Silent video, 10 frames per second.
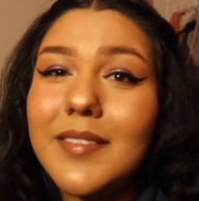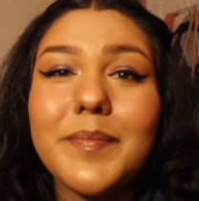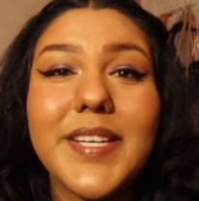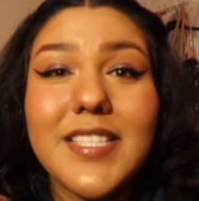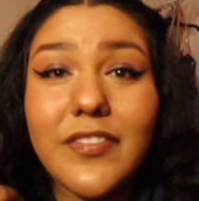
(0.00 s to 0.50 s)

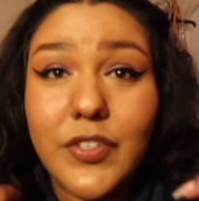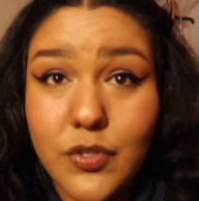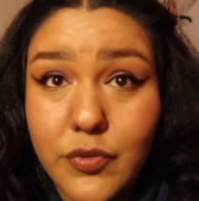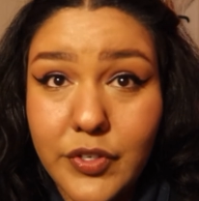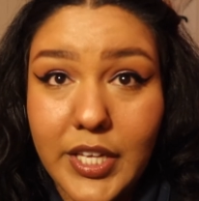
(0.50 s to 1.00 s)
because if you
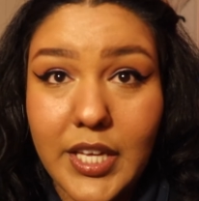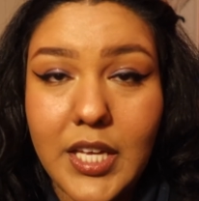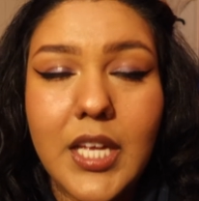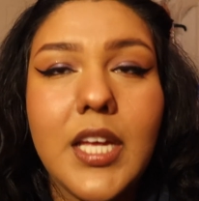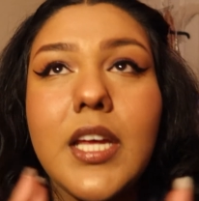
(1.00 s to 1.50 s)
do forget,
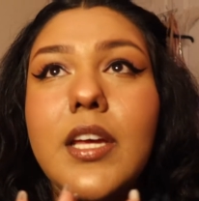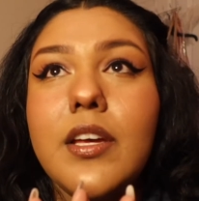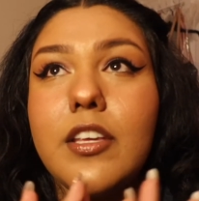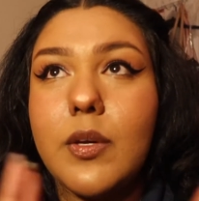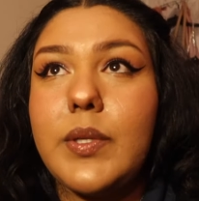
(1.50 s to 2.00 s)

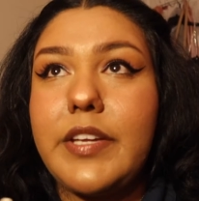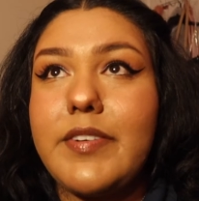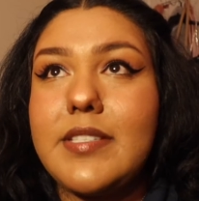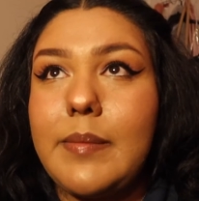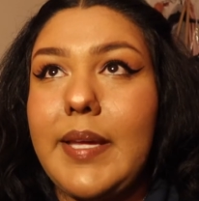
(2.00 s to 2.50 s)
you will never
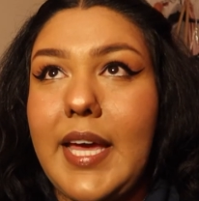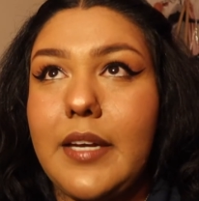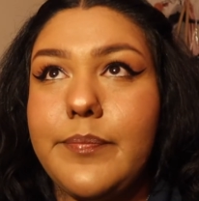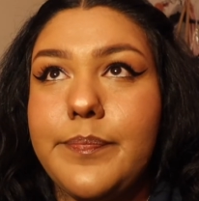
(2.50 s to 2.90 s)
see me again.